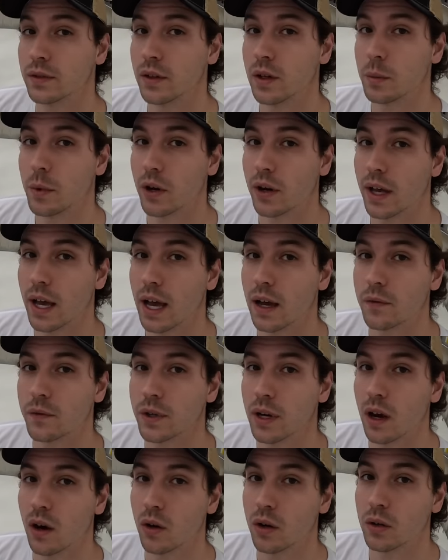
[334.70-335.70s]
for about a half an
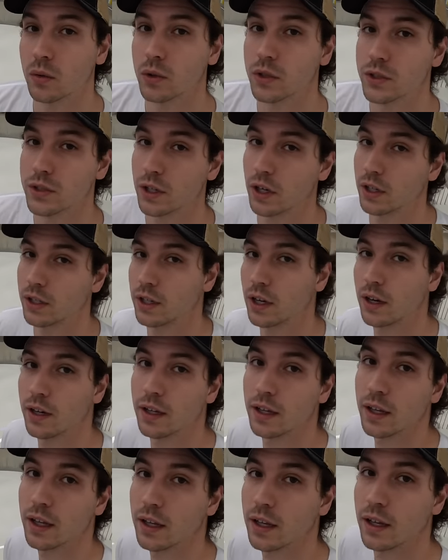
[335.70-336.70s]
hour, we'll start
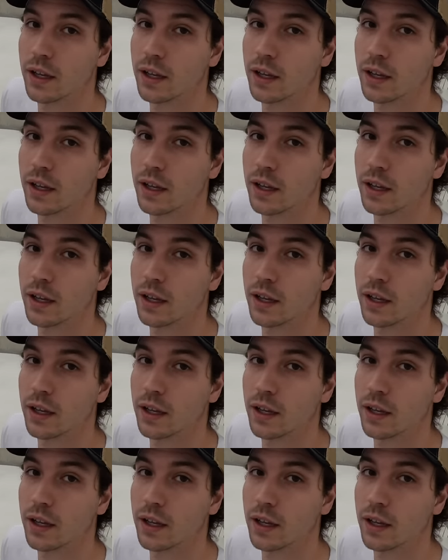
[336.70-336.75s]
cutting it,